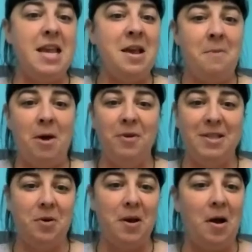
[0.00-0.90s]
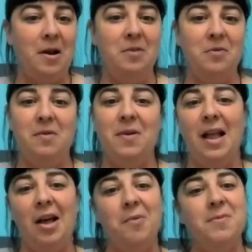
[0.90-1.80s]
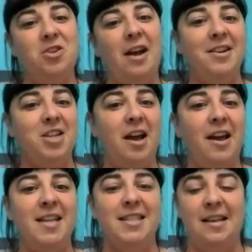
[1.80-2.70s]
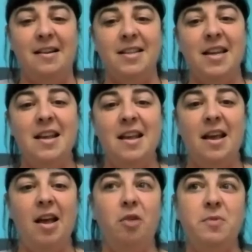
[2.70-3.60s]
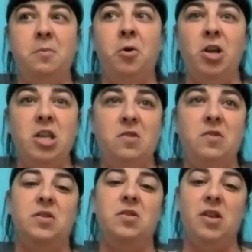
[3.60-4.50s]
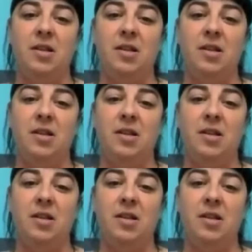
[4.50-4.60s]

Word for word: about what's going on, and we will help strategize and help support you so you can